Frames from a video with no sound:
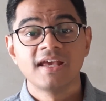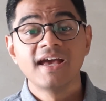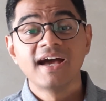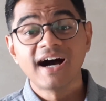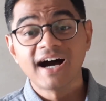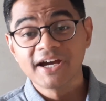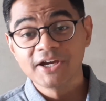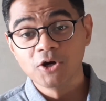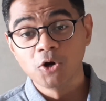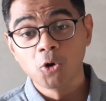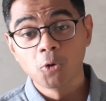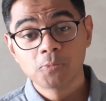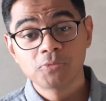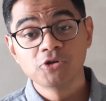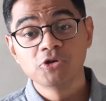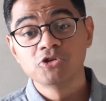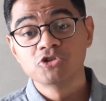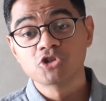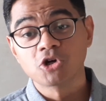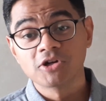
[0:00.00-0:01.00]
I hope
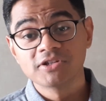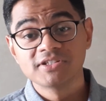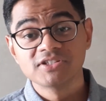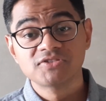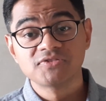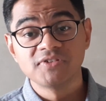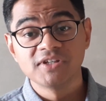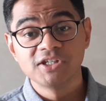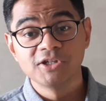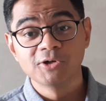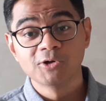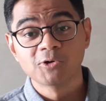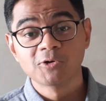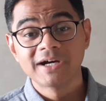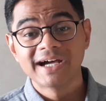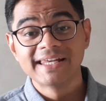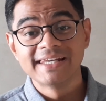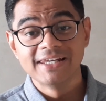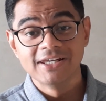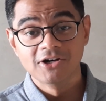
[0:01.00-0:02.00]
you enjoyed this video
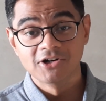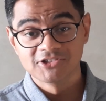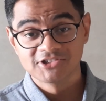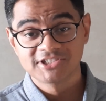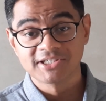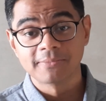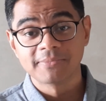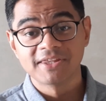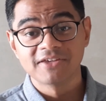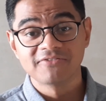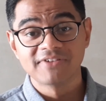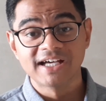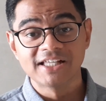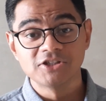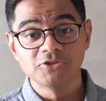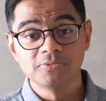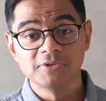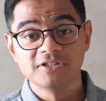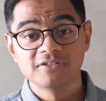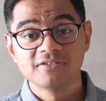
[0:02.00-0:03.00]
and learned something
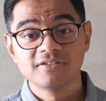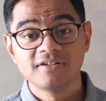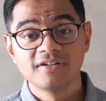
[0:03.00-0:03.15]
valuable.